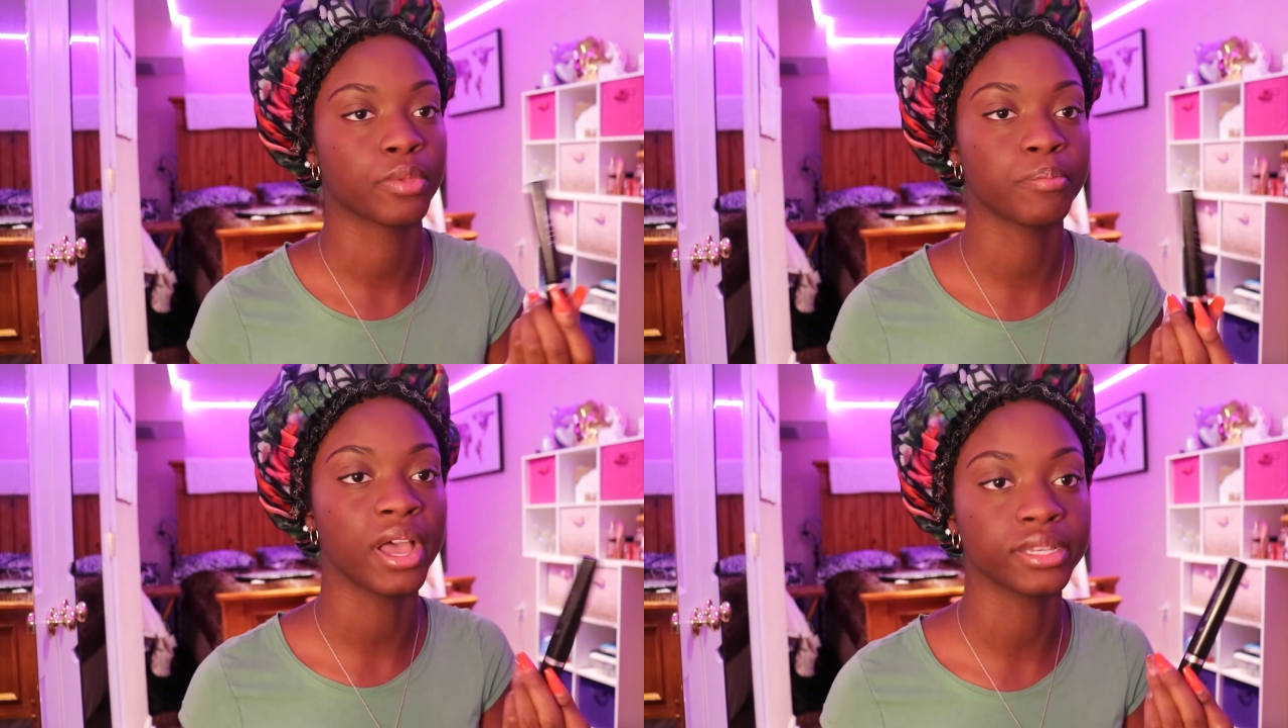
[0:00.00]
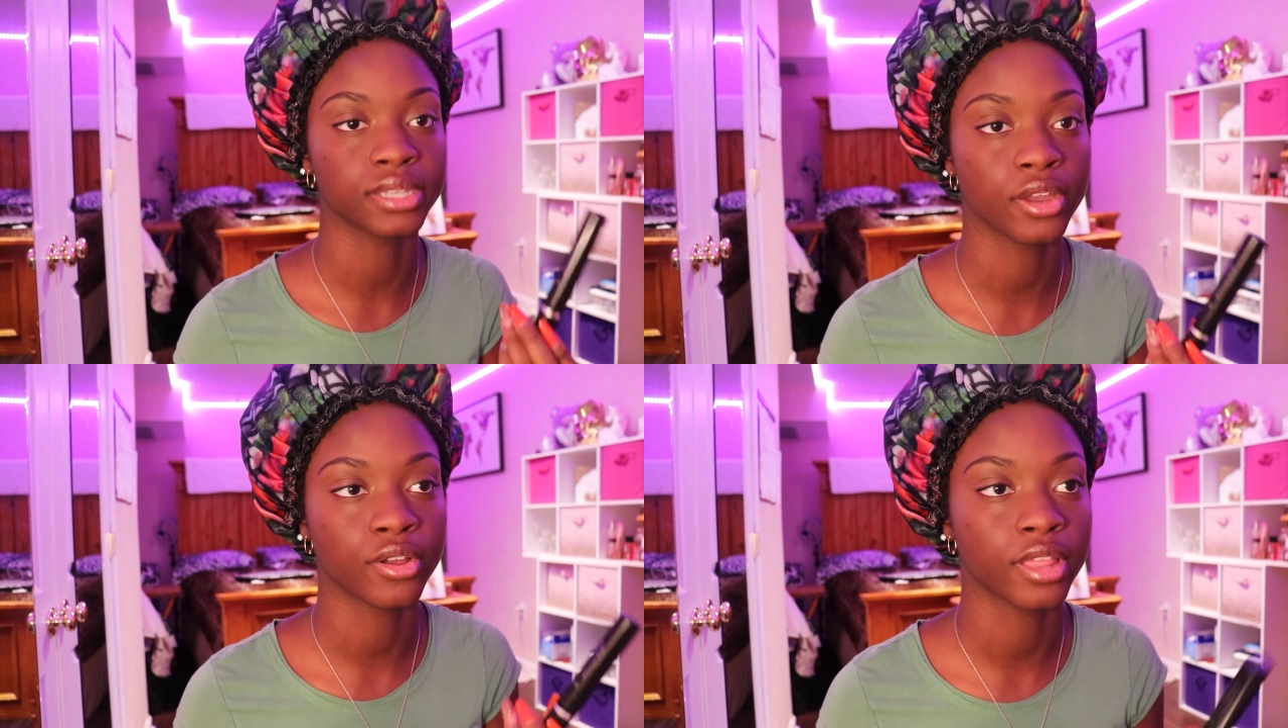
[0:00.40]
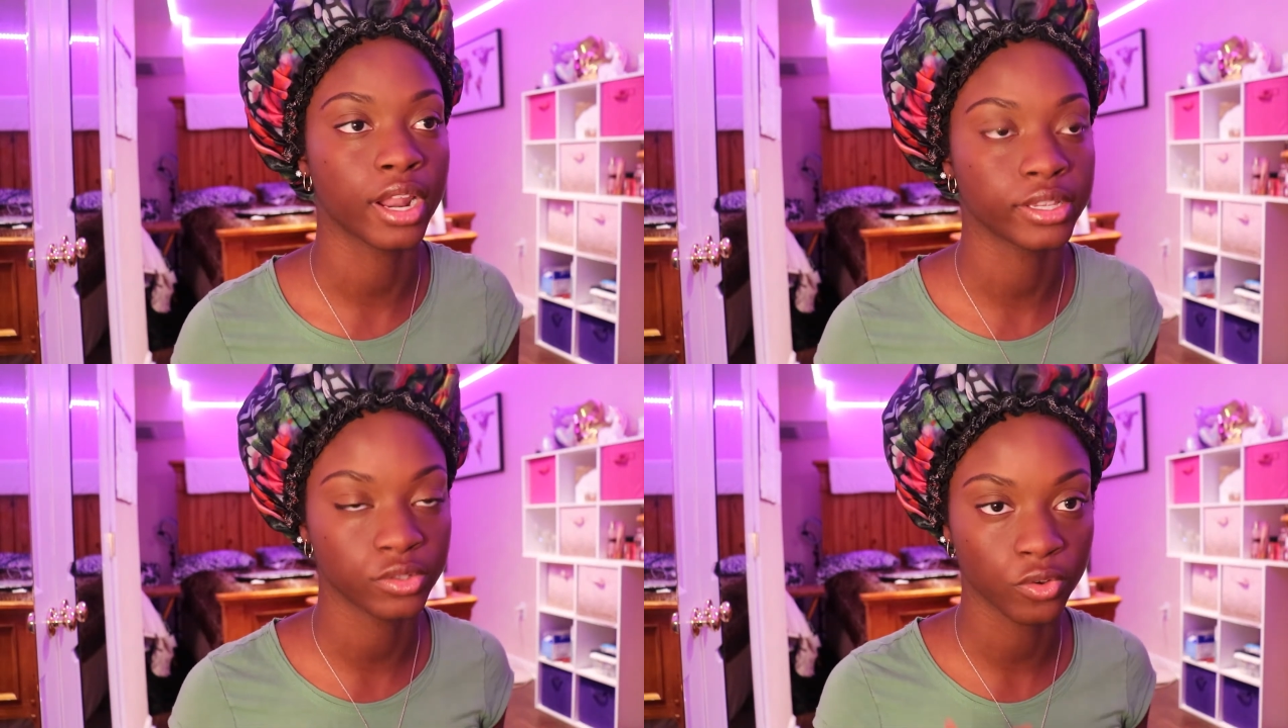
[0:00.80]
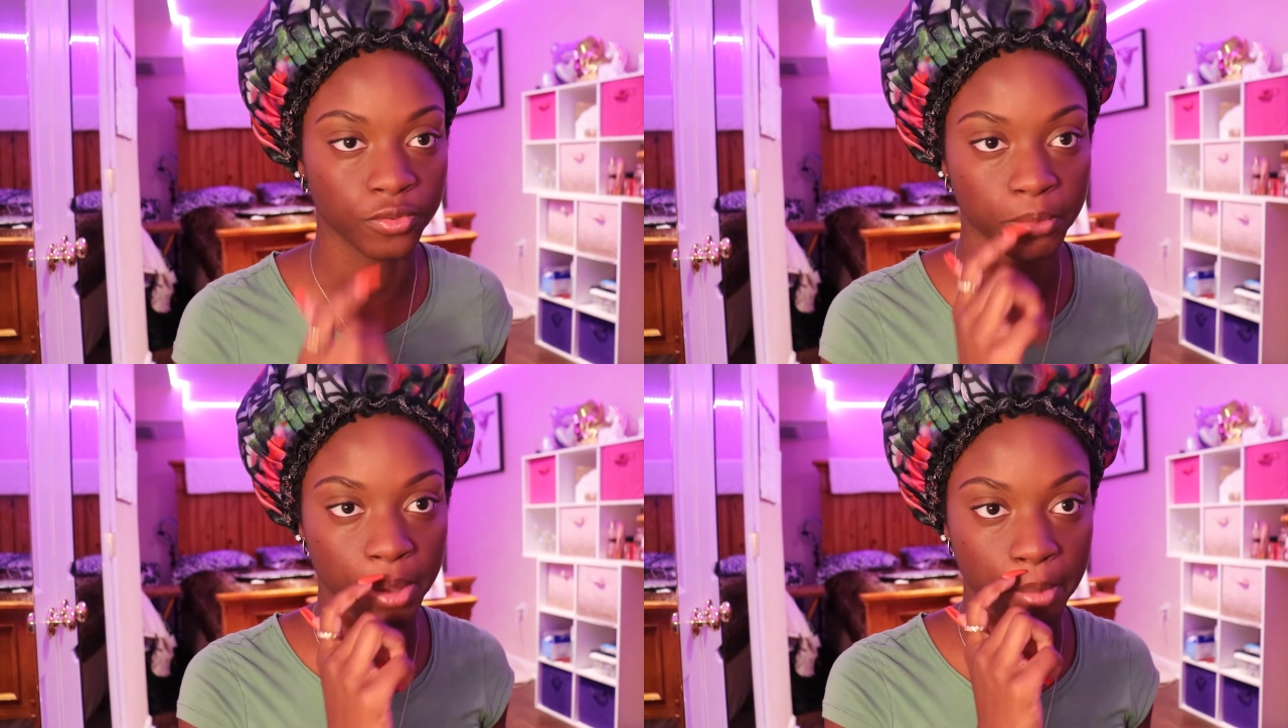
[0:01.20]
Mascara that I stole
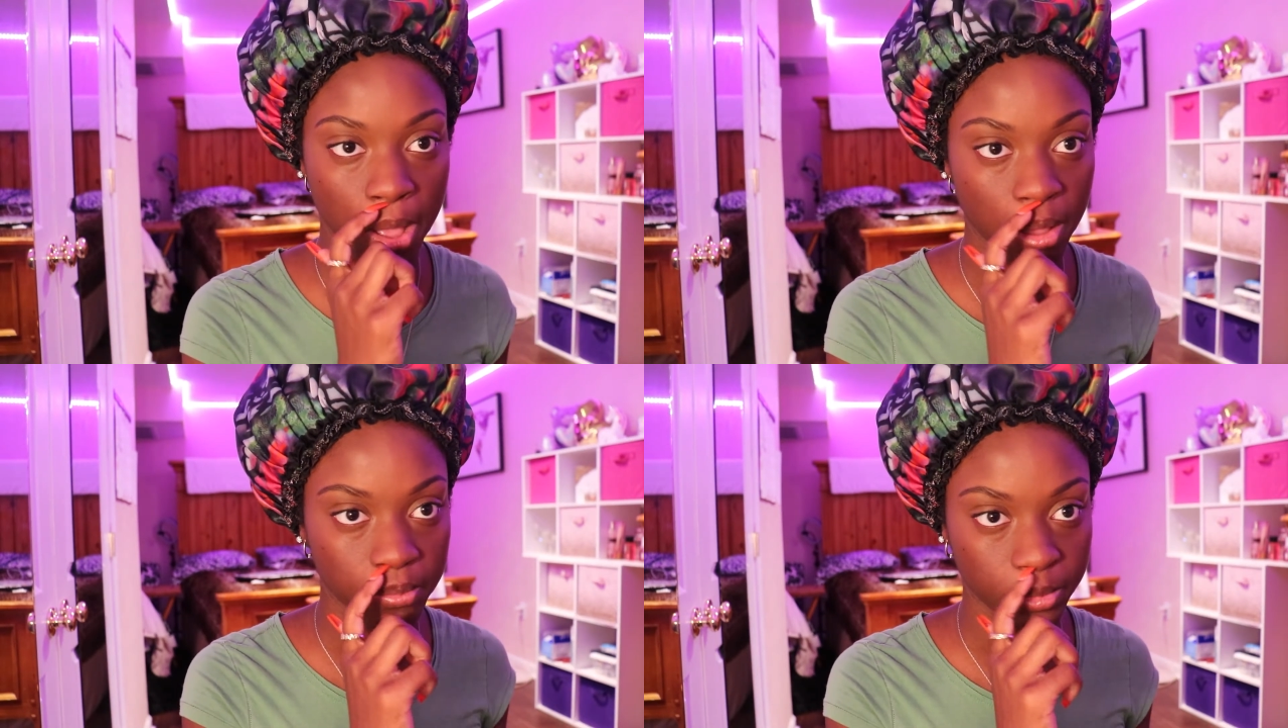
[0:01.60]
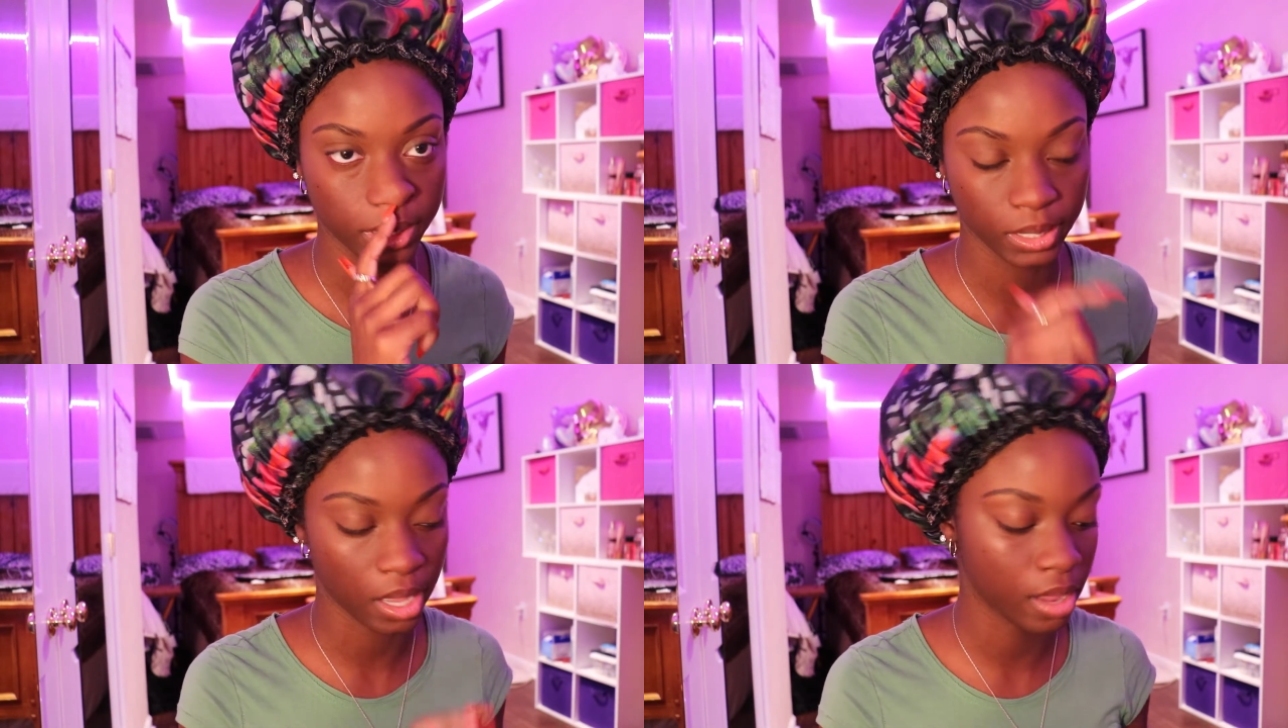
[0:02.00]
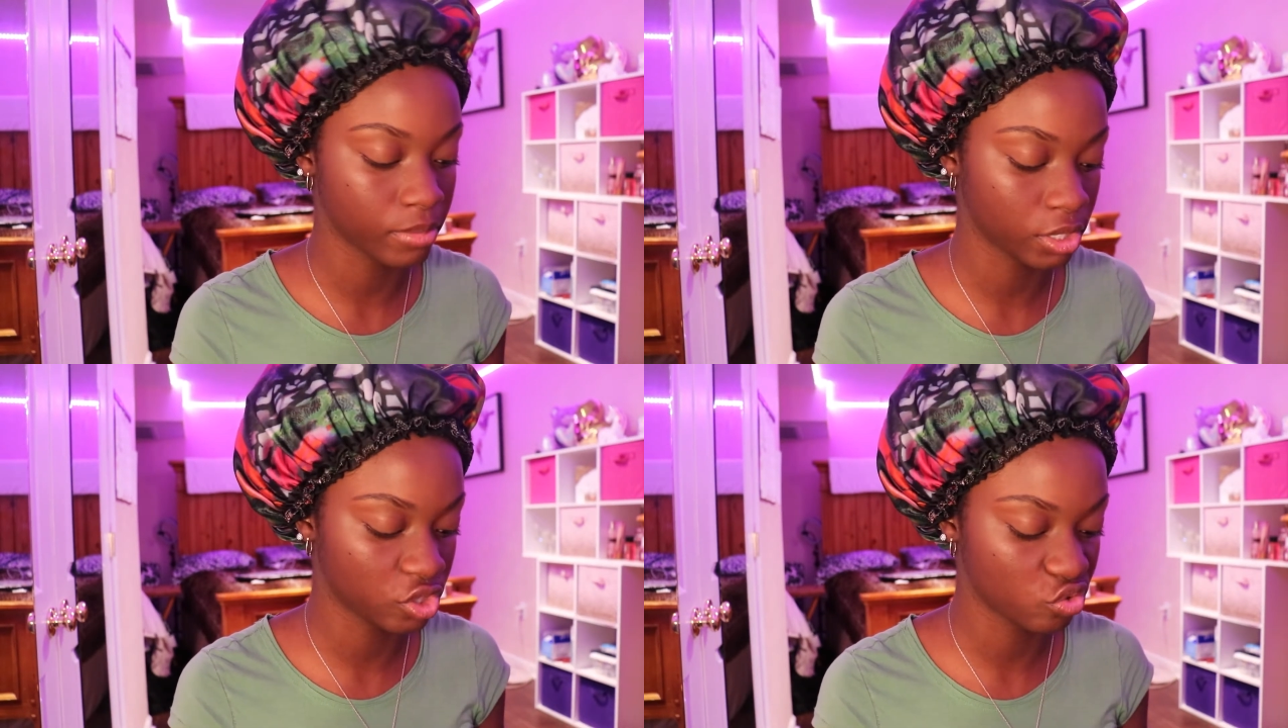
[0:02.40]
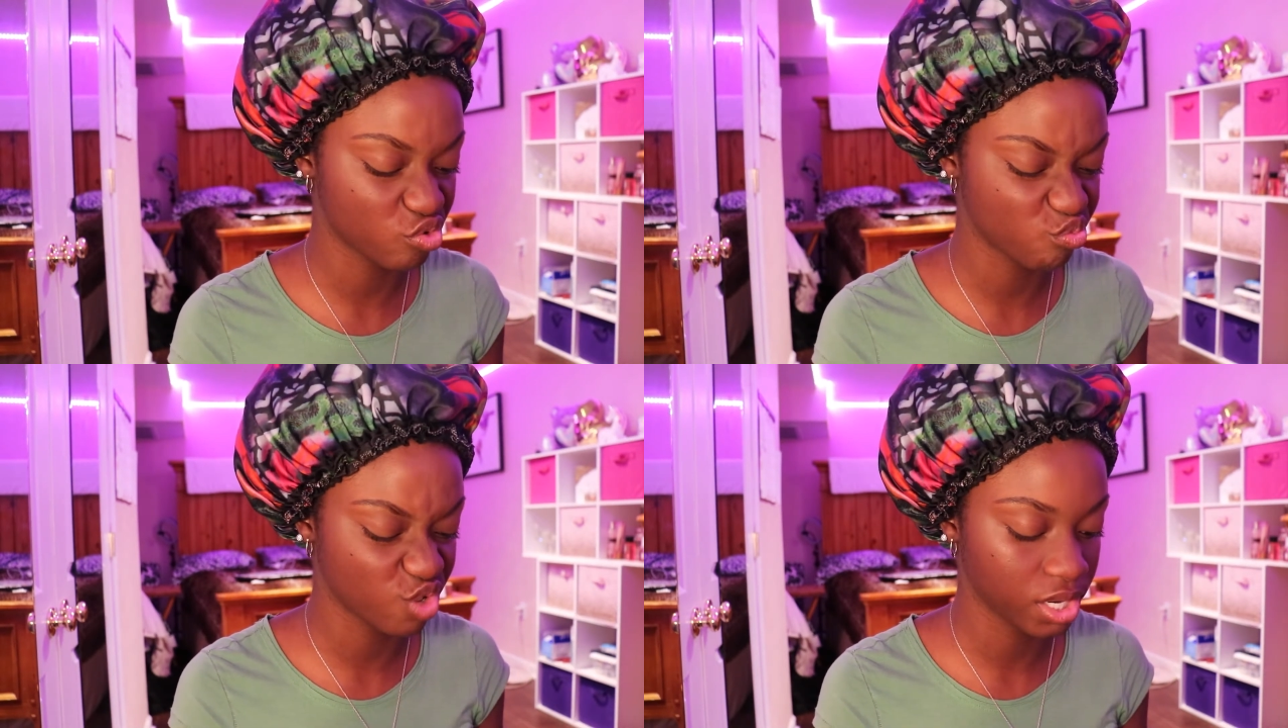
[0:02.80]
from my mom. Like, I'm not sure
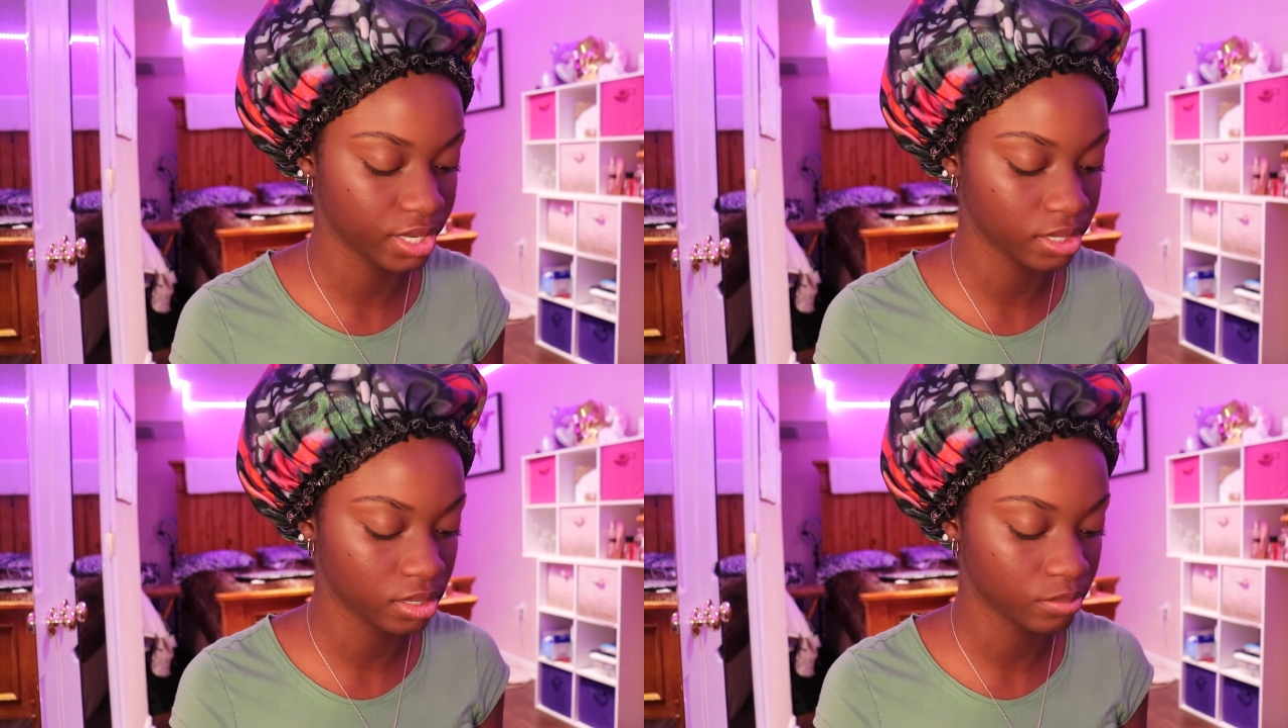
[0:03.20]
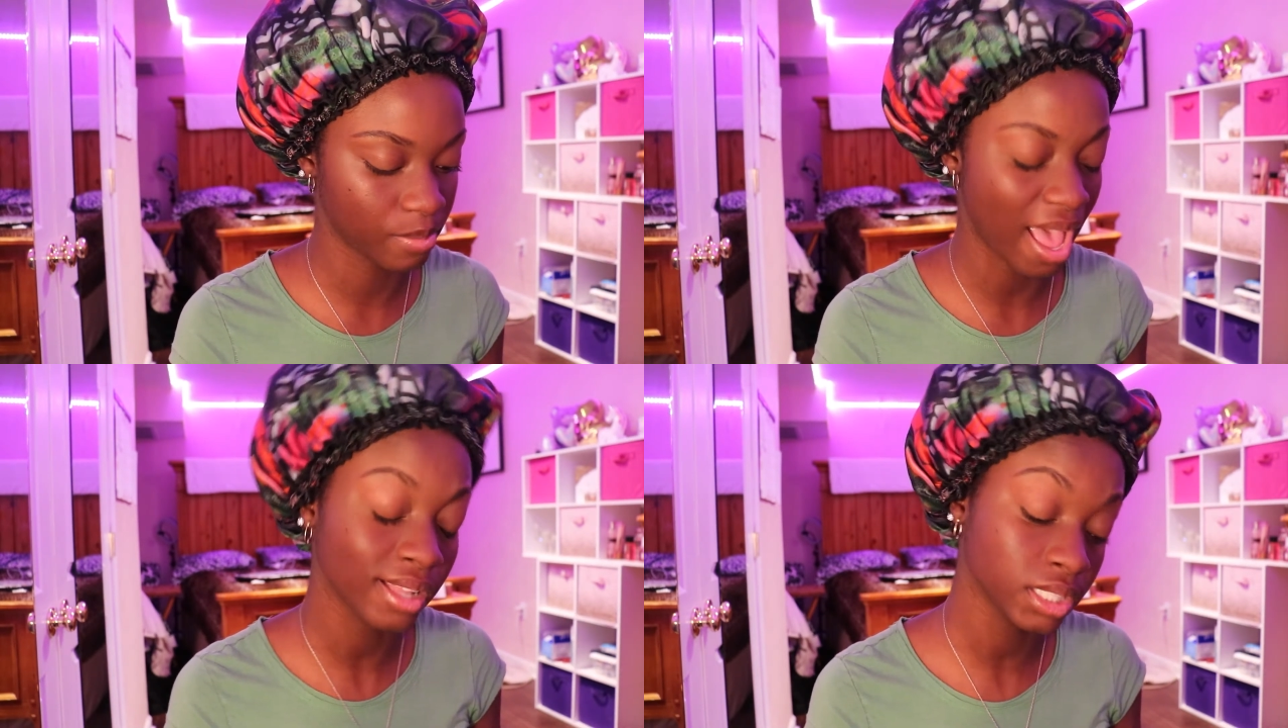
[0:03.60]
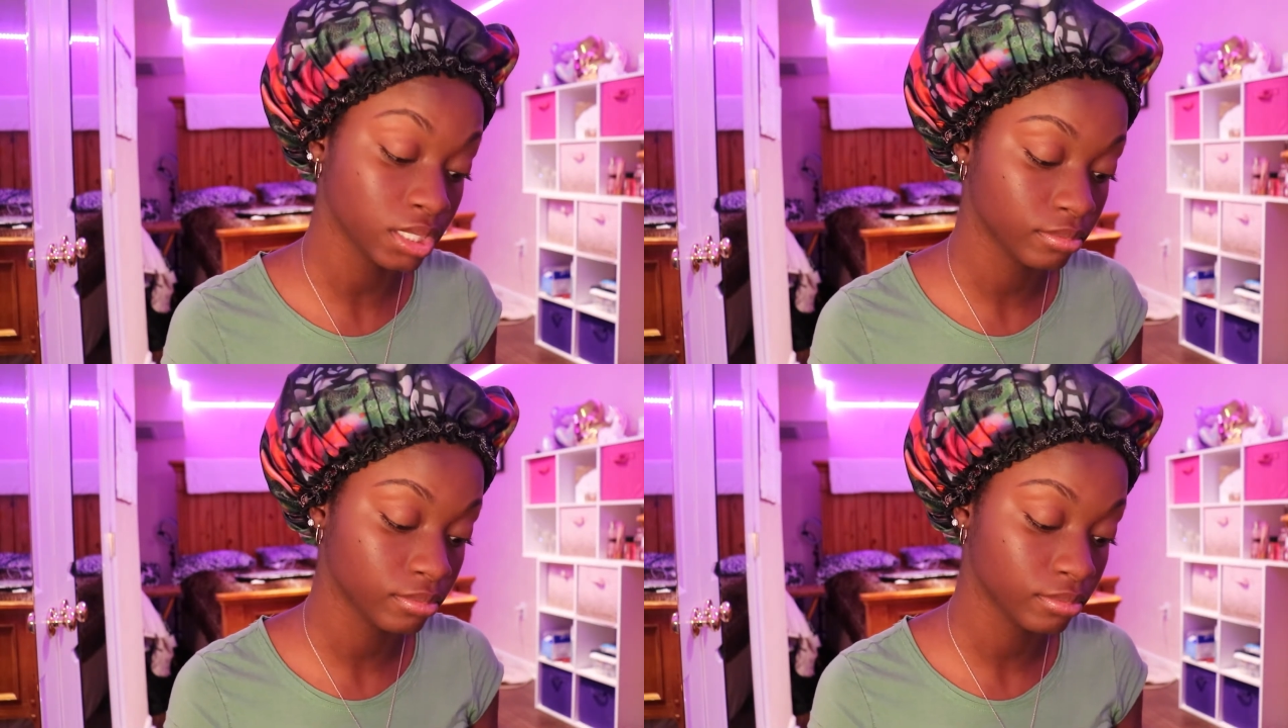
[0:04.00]
what brand. Mally.